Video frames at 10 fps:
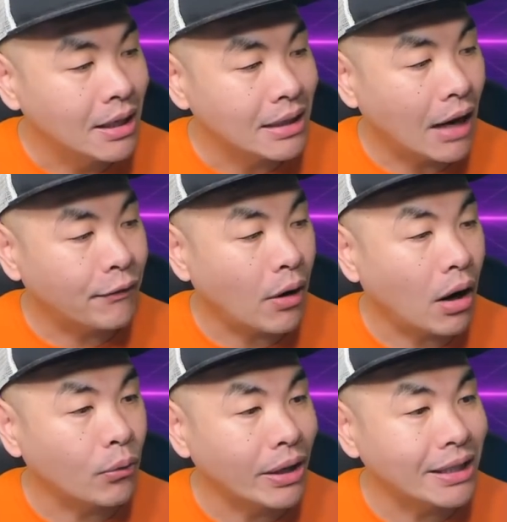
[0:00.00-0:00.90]
Now for
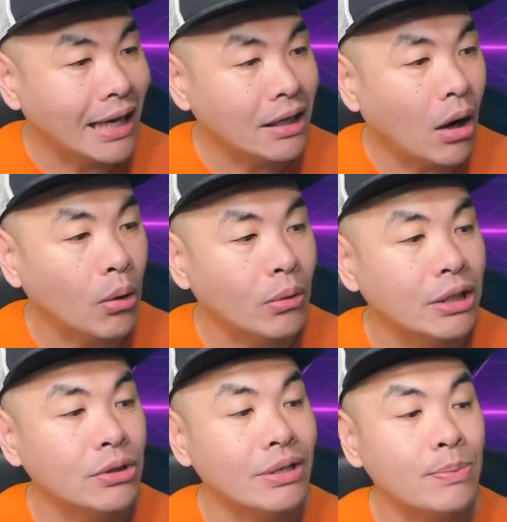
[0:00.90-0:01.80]
our Renegade, all we
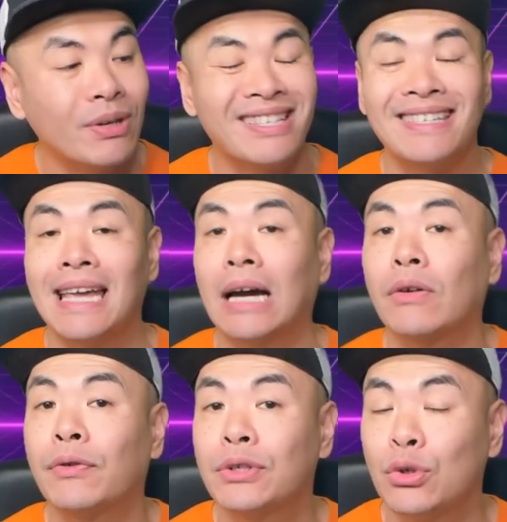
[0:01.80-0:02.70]
want to do is put
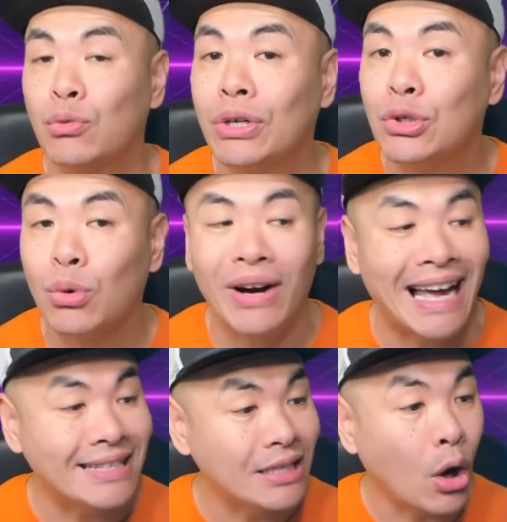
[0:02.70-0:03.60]
Sacrificial Ritual
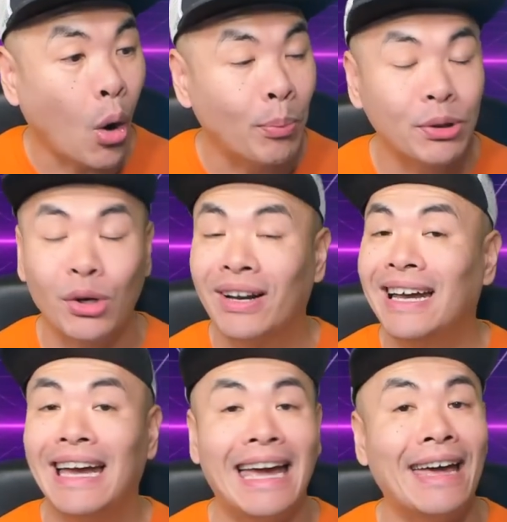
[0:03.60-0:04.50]
as the opener,
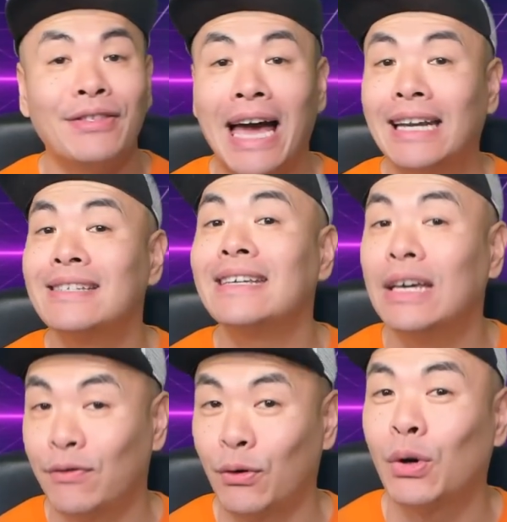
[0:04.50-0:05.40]
and that is
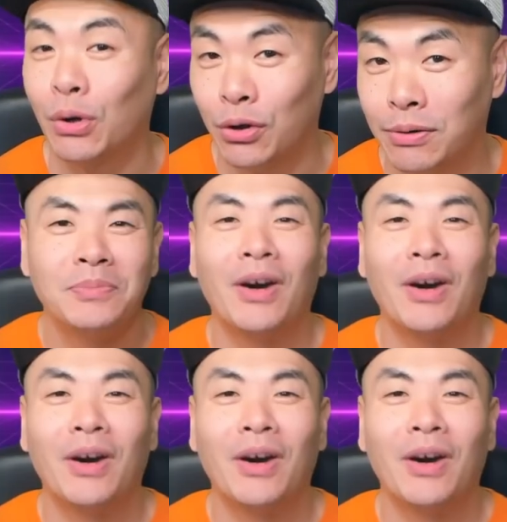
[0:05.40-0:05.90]
it for her.